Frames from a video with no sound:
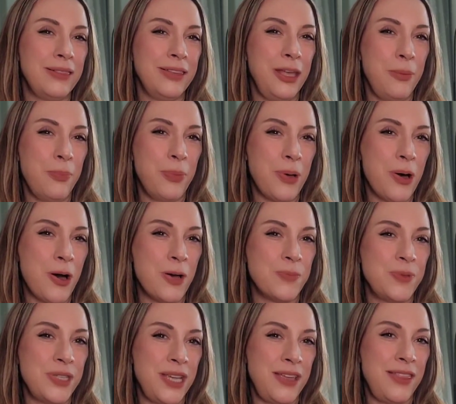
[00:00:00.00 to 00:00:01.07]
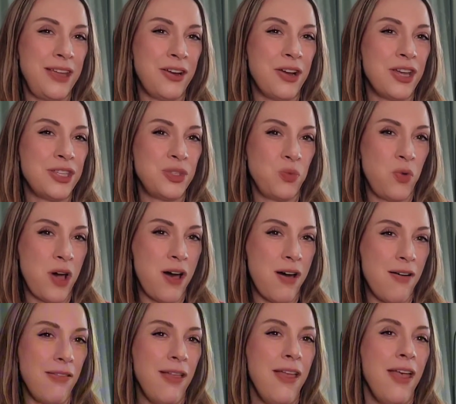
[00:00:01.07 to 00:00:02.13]
lip balms in there as
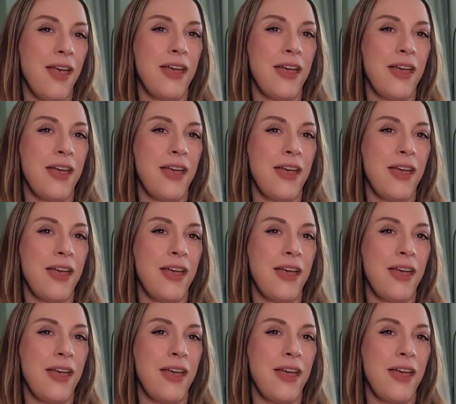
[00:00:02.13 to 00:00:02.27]
well.